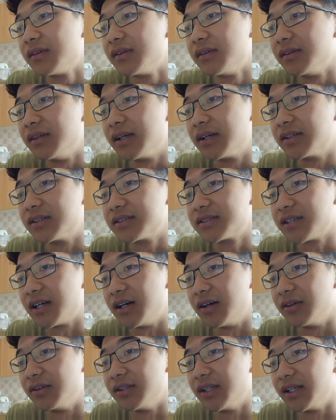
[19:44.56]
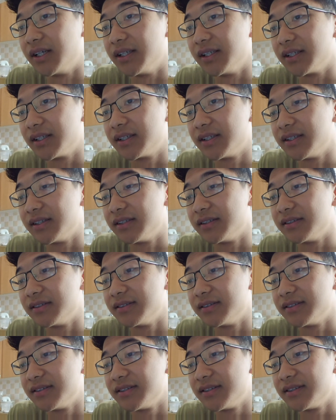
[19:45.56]
they're gonna start on like
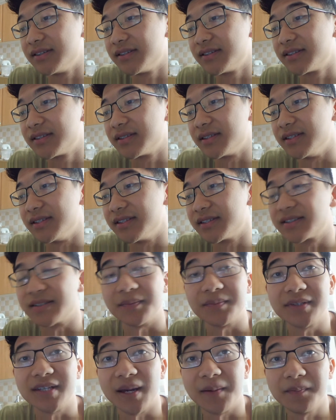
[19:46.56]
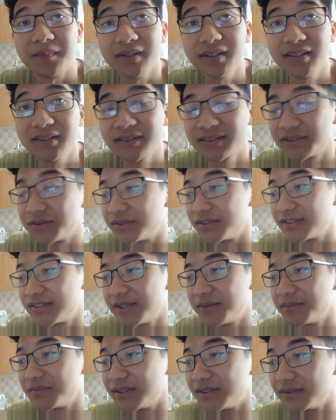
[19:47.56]
in September to
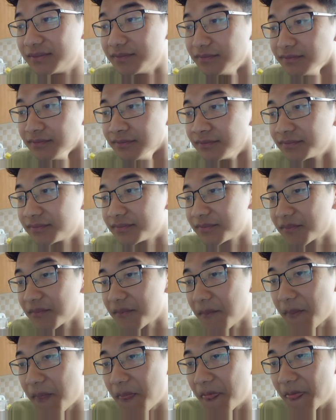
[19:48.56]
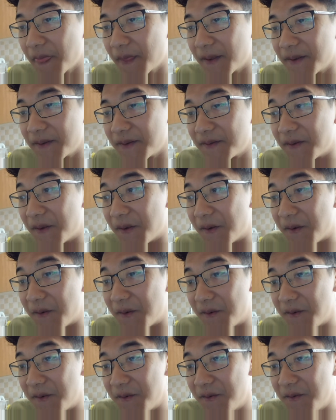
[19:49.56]
December.
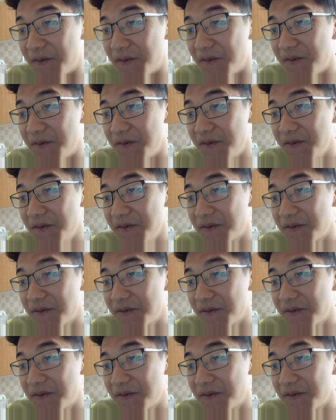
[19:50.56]
So